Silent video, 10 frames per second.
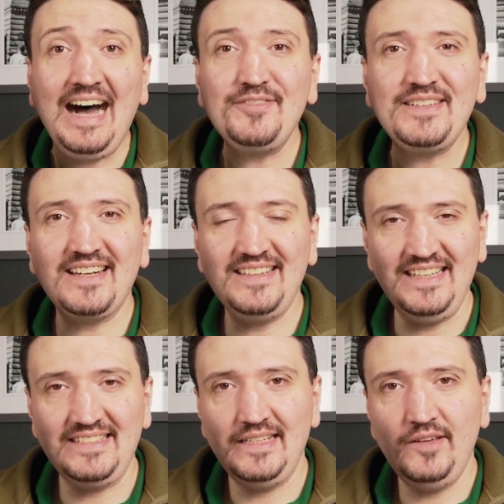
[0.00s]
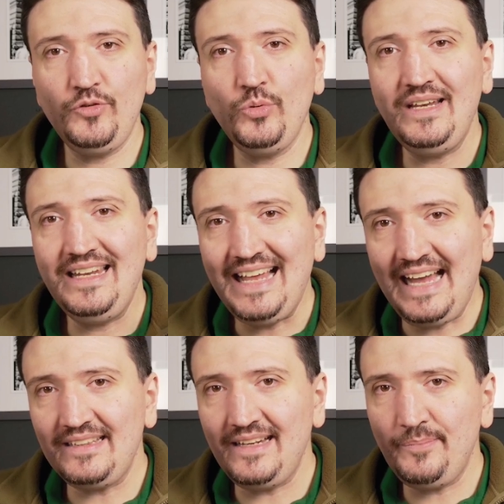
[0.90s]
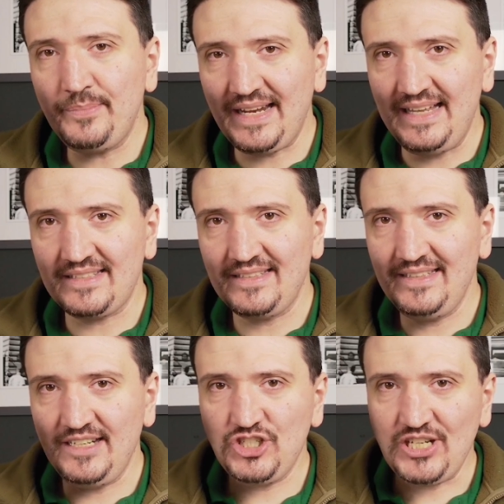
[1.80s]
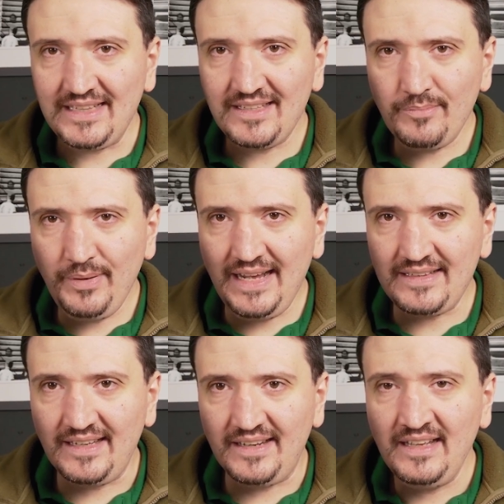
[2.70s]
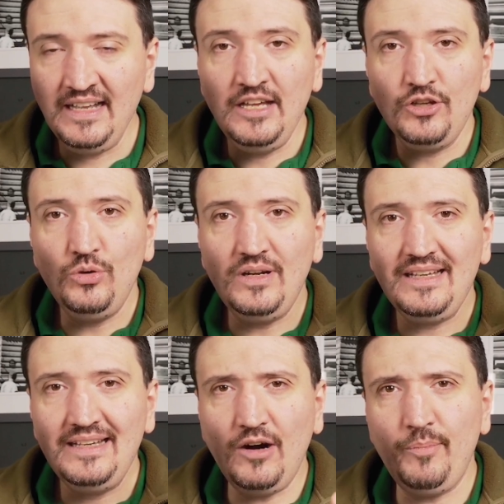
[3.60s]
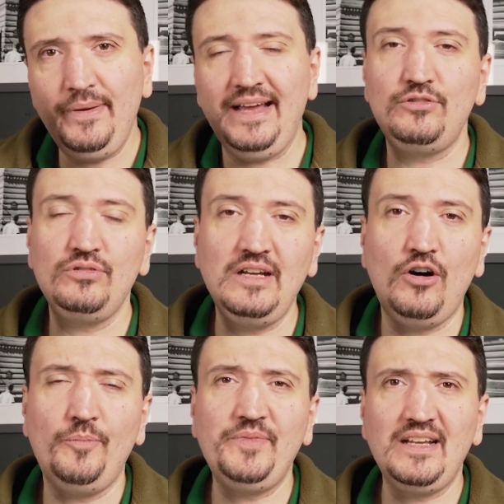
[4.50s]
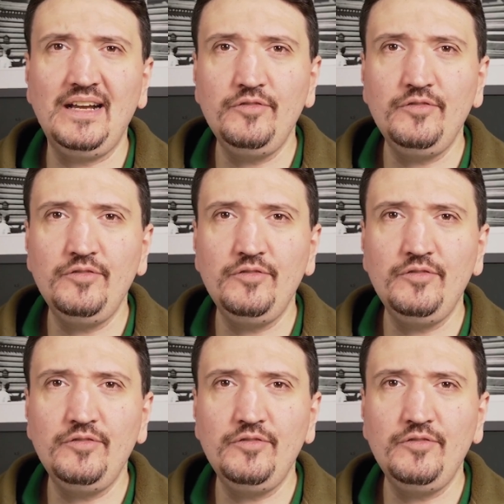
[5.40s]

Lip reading: After this, if you will lightly press the shutter button, you'll go back to the optical